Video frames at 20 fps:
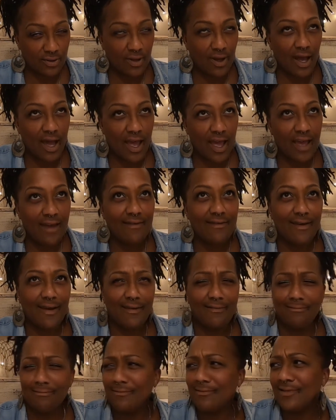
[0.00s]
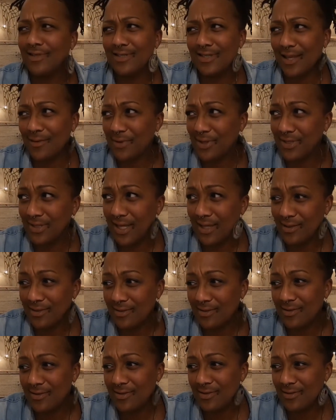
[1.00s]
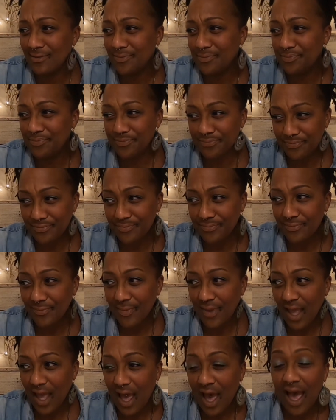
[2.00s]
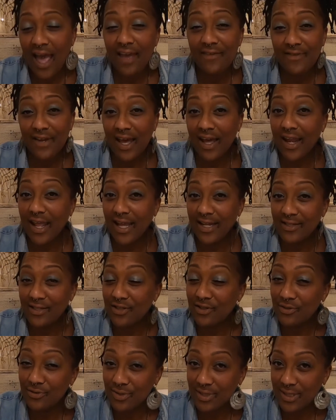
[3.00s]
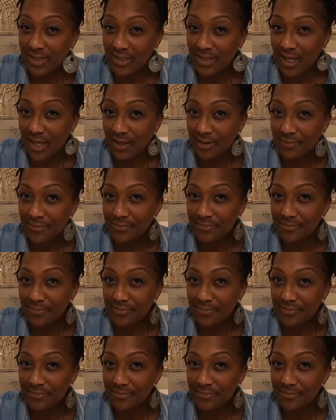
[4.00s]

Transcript: Does that make sense? I have not had to use this yet.